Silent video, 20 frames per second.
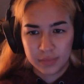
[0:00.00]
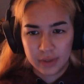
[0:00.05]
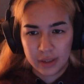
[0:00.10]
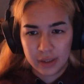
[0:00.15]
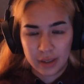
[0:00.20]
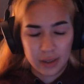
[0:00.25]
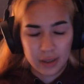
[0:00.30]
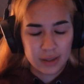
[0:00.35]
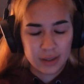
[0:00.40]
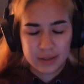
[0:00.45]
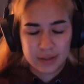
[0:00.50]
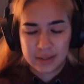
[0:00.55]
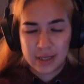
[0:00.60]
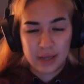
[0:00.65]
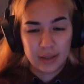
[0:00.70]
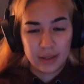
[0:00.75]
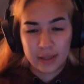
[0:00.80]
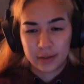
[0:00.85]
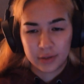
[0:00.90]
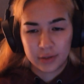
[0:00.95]
it's not a
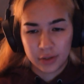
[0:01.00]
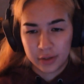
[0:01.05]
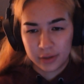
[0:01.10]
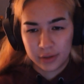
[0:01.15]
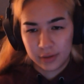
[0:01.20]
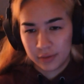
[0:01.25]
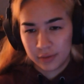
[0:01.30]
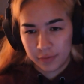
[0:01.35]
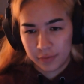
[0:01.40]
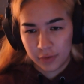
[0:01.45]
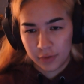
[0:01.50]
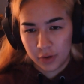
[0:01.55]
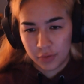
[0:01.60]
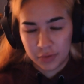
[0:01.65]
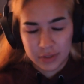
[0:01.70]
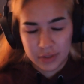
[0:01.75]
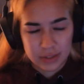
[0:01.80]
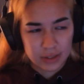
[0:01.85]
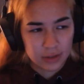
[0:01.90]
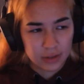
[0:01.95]
likelihood for a
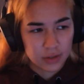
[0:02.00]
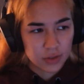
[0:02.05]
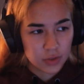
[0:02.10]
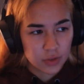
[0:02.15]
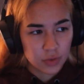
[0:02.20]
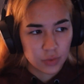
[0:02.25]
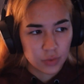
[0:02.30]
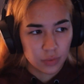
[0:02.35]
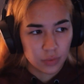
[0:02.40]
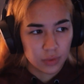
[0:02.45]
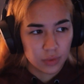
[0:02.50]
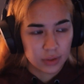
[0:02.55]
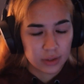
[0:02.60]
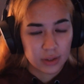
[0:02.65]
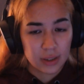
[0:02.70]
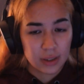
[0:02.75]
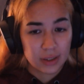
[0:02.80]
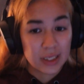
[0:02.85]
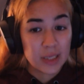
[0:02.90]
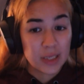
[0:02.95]
reason to
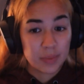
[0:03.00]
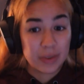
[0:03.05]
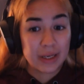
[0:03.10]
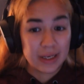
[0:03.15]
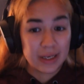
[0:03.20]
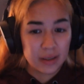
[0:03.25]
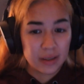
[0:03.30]
keep it in.